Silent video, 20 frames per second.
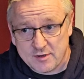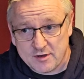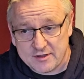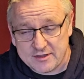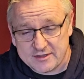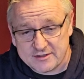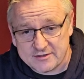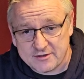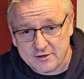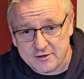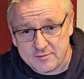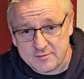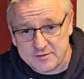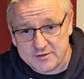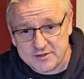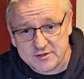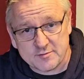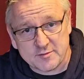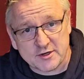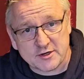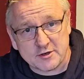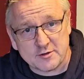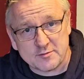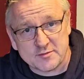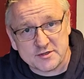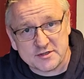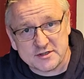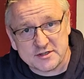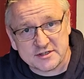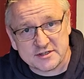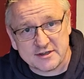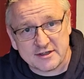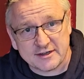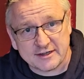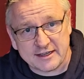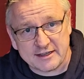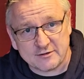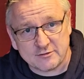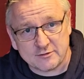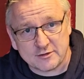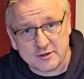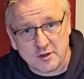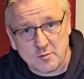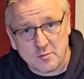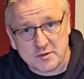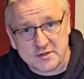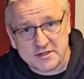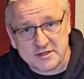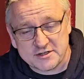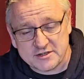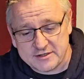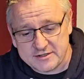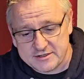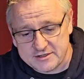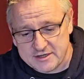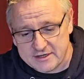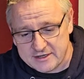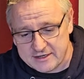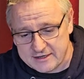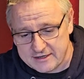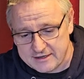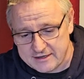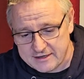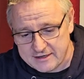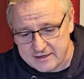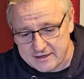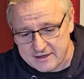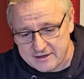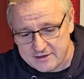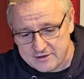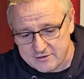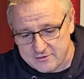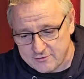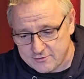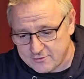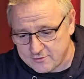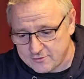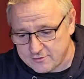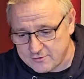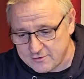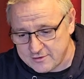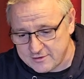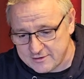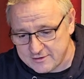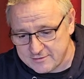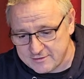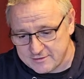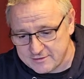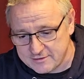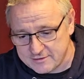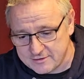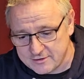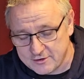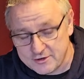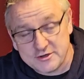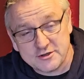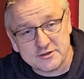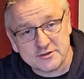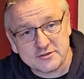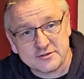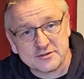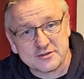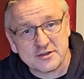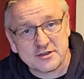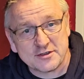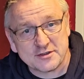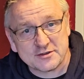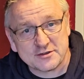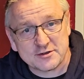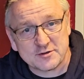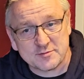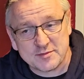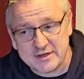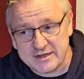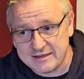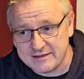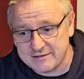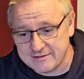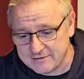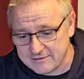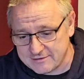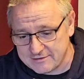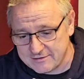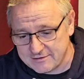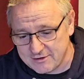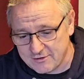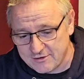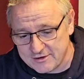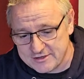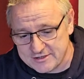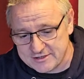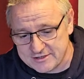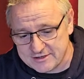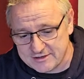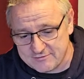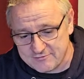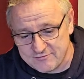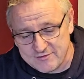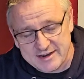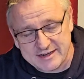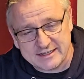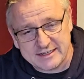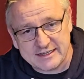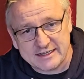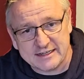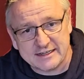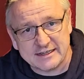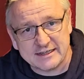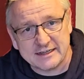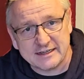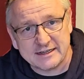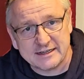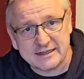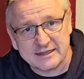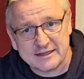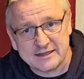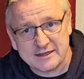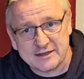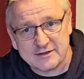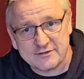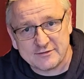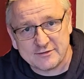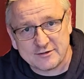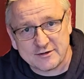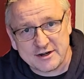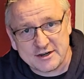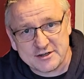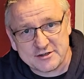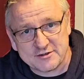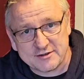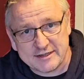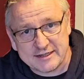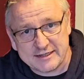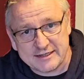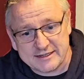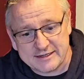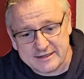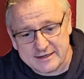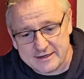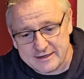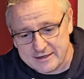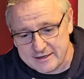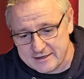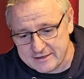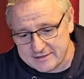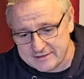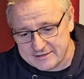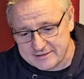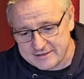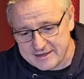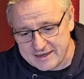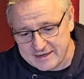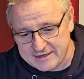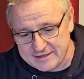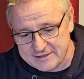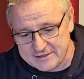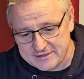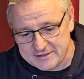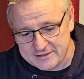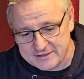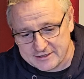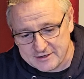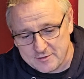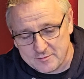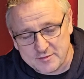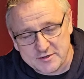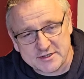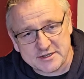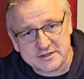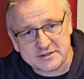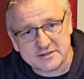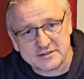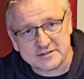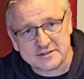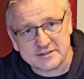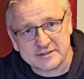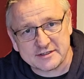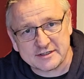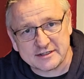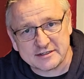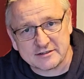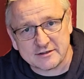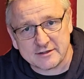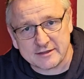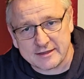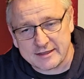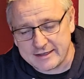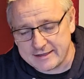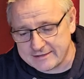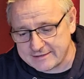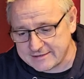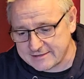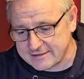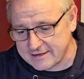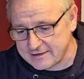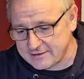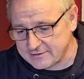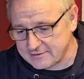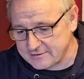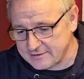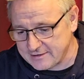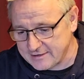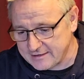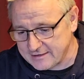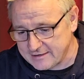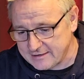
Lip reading: by the time the summer comes and you start getting all the competitions, your onions should be nice and ready for actually taking to the competitions and things like that. So